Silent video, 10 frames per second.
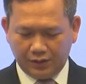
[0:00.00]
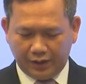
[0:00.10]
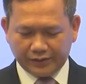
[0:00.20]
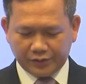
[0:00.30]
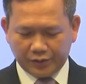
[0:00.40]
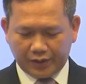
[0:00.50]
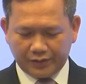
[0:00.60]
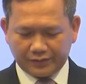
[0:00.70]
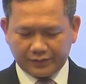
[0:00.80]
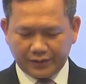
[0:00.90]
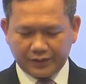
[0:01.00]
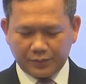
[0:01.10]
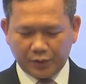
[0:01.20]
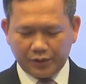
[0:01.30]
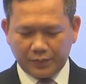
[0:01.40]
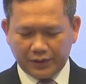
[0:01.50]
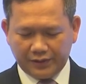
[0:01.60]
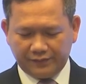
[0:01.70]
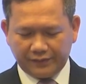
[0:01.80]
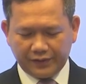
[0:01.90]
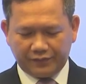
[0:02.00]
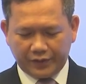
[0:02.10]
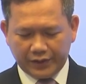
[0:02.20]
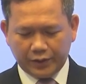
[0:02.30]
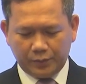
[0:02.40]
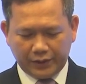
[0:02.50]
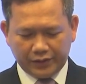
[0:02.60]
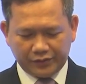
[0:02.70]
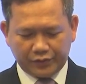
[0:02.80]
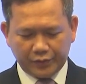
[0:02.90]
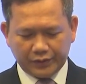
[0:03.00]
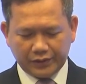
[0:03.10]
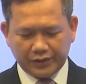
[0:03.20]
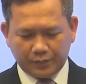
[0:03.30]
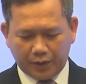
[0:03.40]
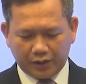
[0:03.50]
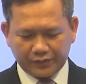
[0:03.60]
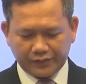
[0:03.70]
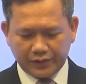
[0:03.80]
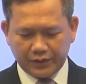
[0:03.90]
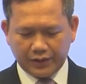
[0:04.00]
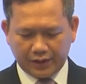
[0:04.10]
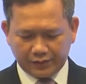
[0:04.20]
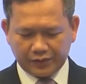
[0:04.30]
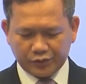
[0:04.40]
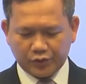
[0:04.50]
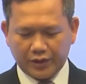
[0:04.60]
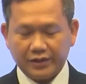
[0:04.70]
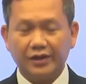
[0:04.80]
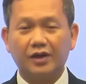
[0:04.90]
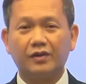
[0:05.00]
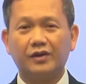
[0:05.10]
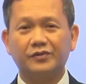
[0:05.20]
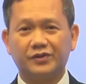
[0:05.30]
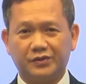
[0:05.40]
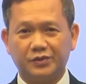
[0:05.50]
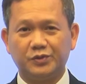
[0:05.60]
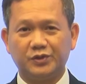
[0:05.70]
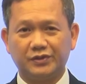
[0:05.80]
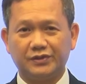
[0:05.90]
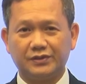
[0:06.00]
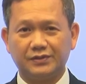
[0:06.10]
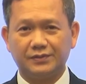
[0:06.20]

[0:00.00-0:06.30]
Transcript: Like the United States, Cambodia believes in freedom and is rooted in democracy as enshrined in our constitutions.